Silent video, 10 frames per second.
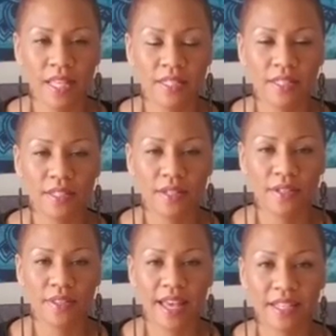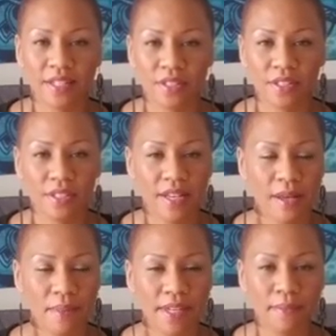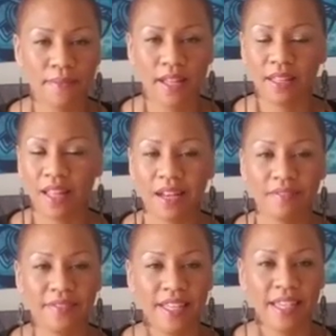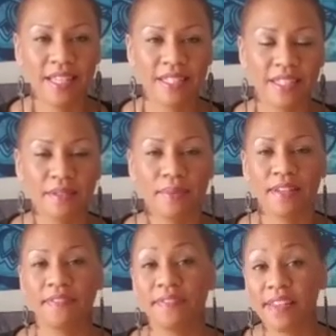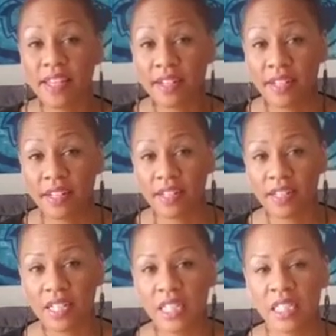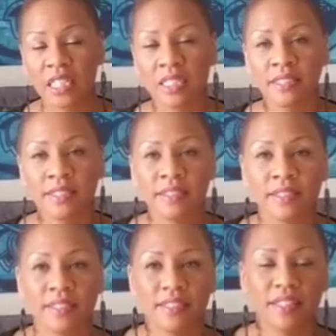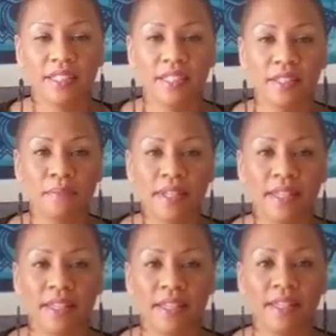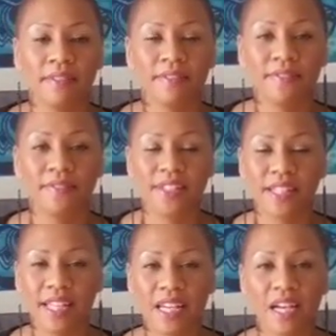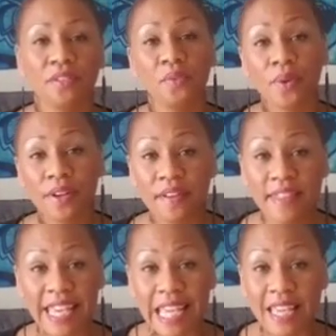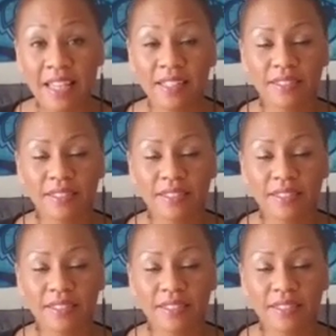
So that could come in a lot of things. It could be fear. It could be feeling unworthy.